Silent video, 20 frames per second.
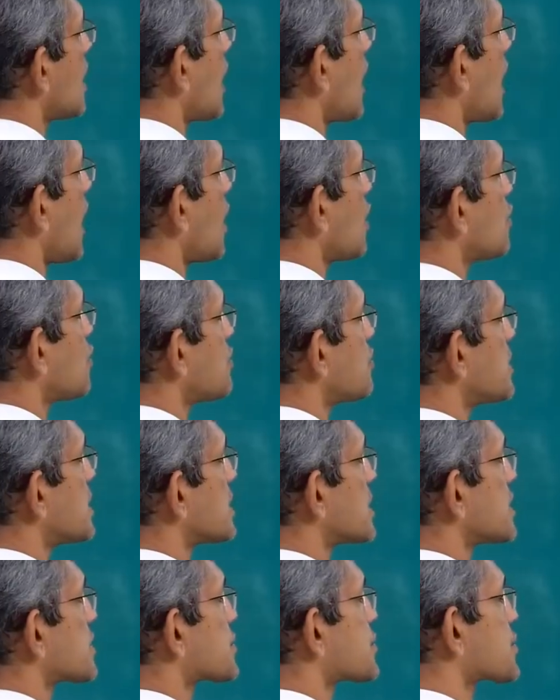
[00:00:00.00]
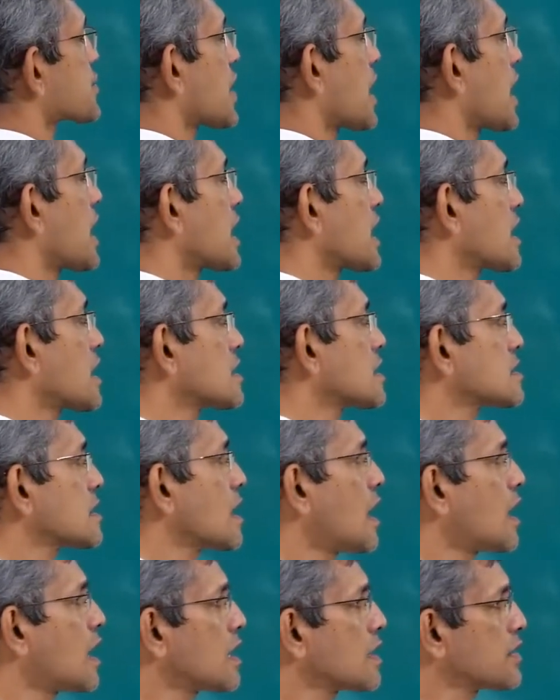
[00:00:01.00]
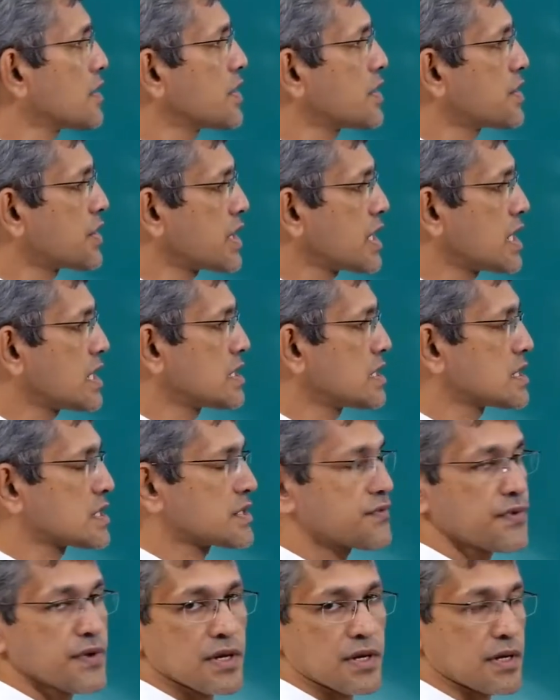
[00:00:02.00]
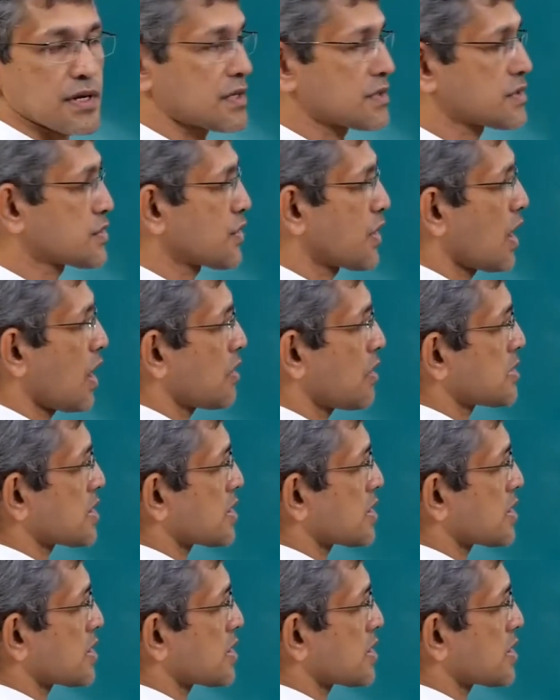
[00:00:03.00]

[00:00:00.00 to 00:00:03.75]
How many triangles are there in this figure? So how many